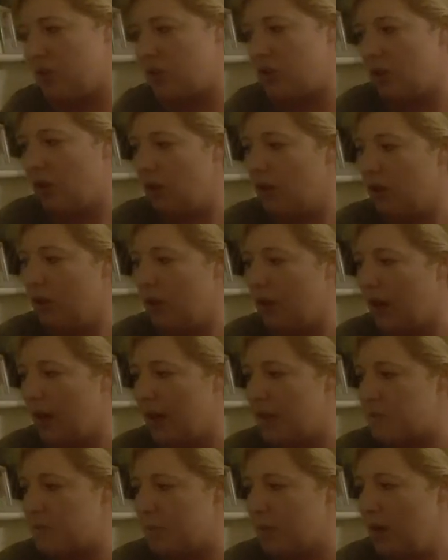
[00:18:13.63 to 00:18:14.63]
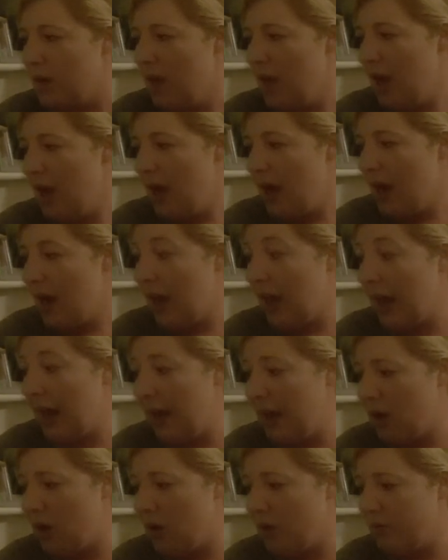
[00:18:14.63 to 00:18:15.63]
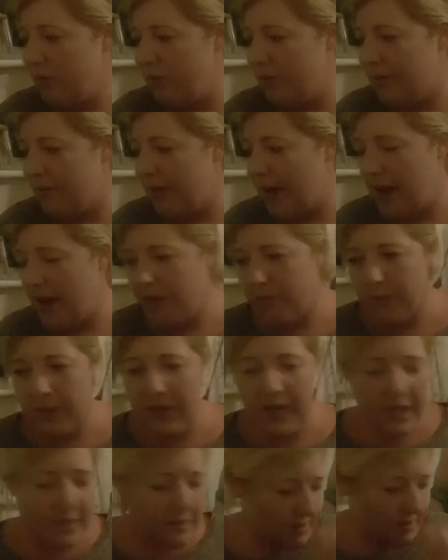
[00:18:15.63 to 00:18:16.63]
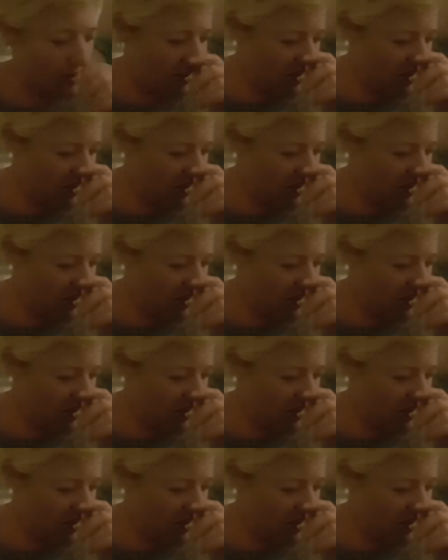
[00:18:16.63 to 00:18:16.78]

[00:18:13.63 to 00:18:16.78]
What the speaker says: it short, you guys. But I'll hang on for 5 minutes